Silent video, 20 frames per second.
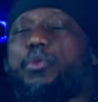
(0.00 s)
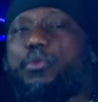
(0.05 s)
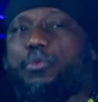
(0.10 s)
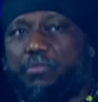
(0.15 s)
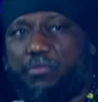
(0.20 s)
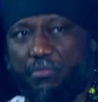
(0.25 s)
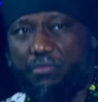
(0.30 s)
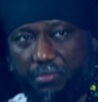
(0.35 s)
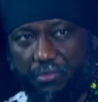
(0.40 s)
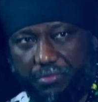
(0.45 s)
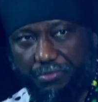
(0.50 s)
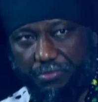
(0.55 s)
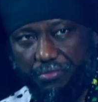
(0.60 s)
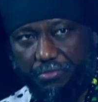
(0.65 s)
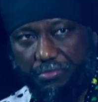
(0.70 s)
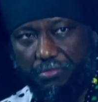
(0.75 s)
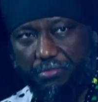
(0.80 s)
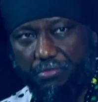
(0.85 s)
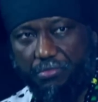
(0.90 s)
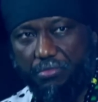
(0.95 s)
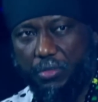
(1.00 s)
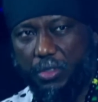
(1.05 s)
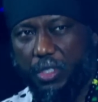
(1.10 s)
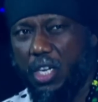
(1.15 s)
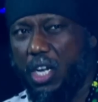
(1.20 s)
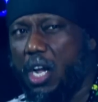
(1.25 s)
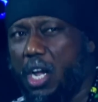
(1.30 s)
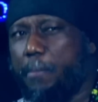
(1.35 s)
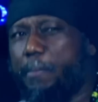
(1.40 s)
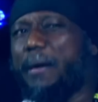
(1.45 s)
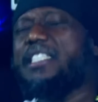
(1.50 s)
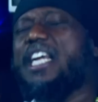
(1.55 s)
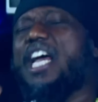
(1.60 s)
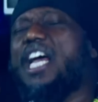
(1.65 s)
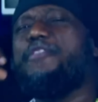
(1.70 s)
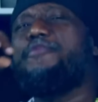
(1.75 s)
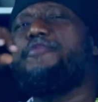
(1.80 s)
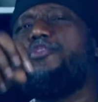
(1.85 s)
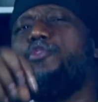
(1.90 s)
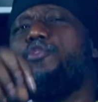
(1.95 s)
We love you.
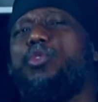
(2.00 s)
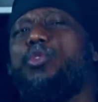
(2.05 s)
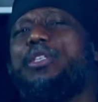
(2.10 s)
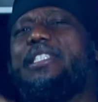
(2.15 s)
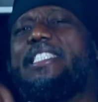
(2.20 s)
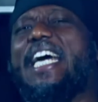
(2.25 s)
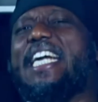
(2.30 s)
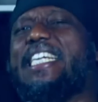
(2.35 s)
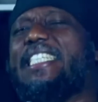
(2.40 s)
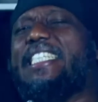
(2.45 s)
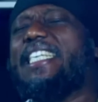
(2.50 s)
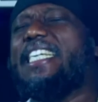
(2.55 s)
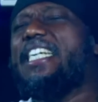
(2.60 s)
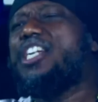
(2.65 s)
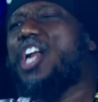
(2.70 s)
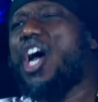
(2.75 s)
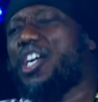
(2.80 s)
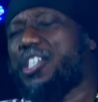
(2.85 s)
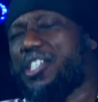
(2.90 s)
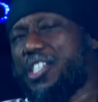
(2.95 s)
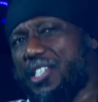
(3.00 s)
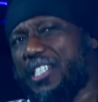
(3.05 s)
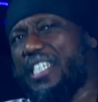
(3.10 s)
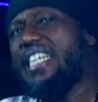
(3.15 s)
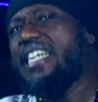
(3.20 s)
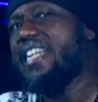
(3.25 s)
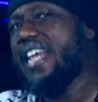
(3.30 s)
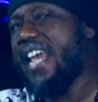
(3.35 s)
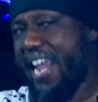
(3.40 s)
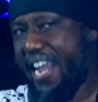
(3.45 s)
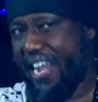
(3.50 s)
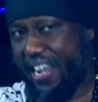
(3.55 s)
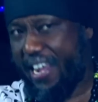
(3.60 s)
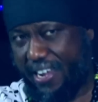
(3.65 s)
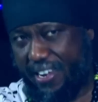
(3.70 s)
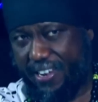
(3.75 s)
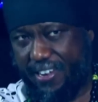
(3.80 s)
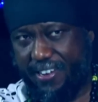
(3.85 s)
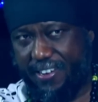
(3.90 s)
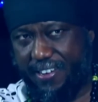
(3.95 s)
But a few dirty nuts in
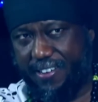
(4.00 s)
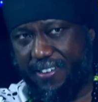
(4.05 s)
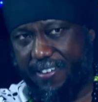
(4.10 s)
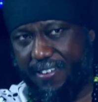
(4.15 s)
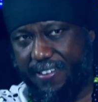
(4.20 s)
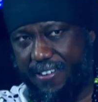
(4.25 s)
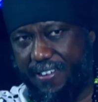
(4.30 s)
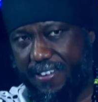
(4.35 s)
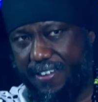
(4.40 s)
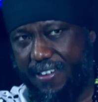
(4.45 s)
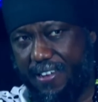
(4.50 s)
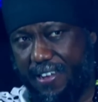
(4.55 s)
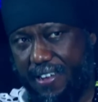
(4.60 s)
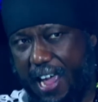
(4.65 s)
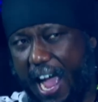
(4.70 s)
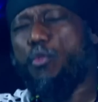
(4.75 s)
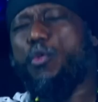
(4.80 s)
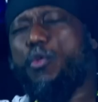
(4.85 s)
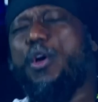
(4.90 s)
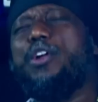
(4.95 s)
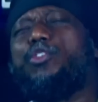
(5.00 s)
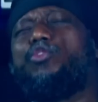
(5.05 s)
there are